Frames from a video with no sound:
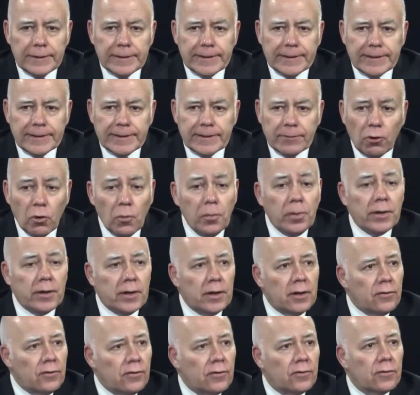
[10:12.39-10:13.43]
uh,
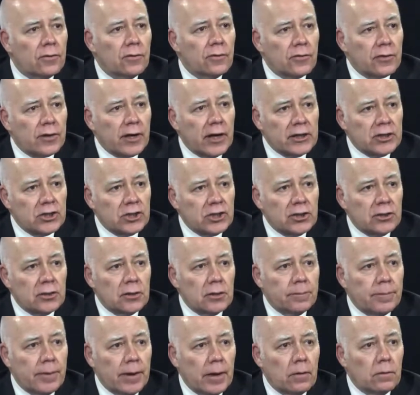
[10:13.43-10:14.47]
openness to discussion
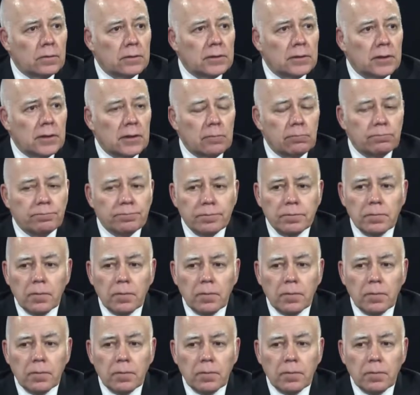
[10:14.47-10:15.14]
about um,